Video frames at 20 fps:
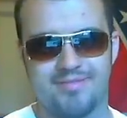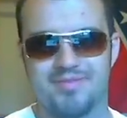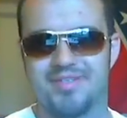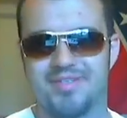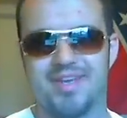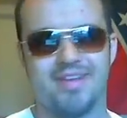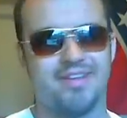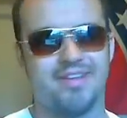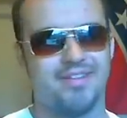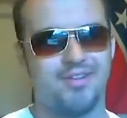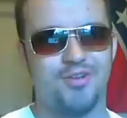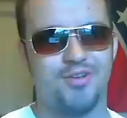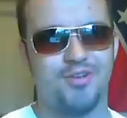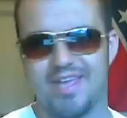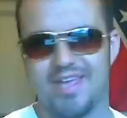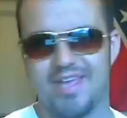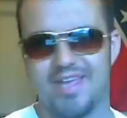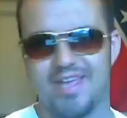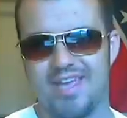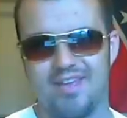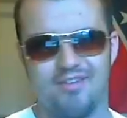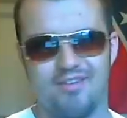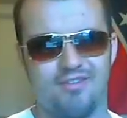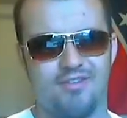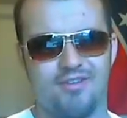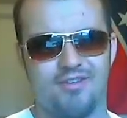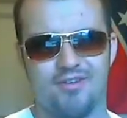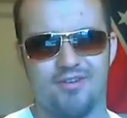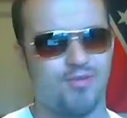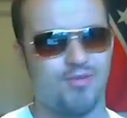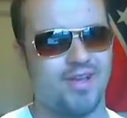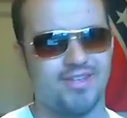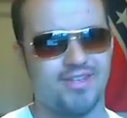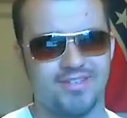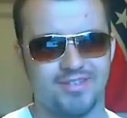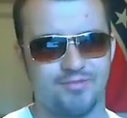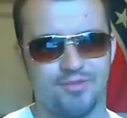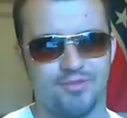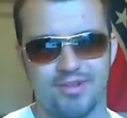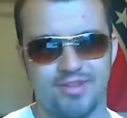It's got nothing to do with hate or
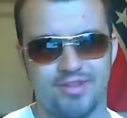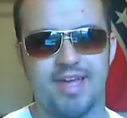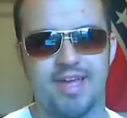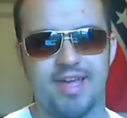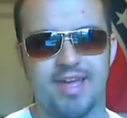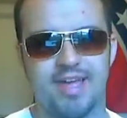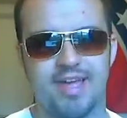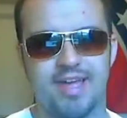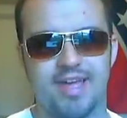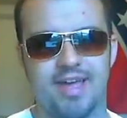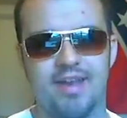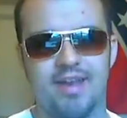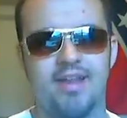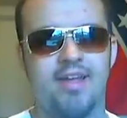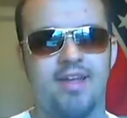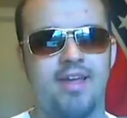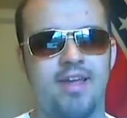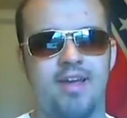racism or anything like that.